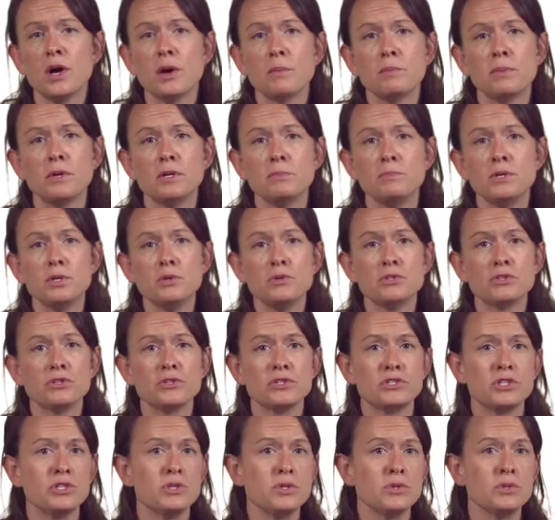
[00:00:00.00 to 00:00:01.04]
But
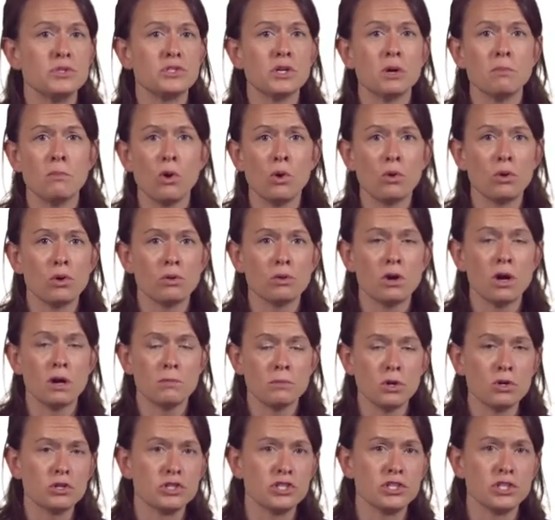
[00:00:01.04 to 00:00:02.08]
abusers use emo
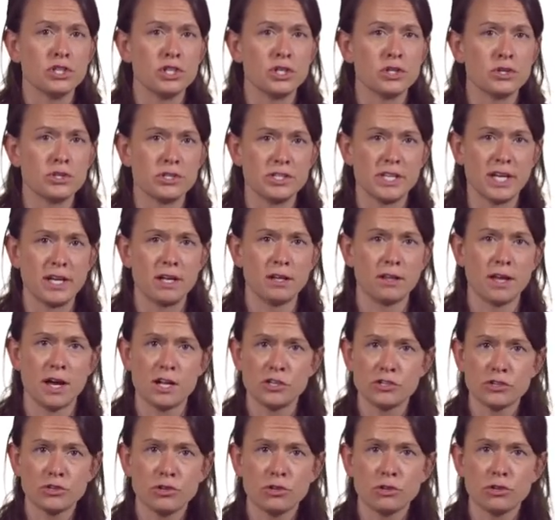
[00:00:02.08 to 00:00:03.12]
emotional or
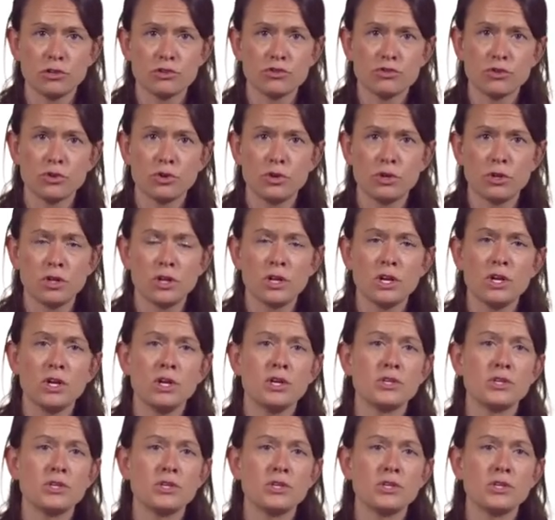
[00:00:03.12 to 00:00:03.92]
psychological control,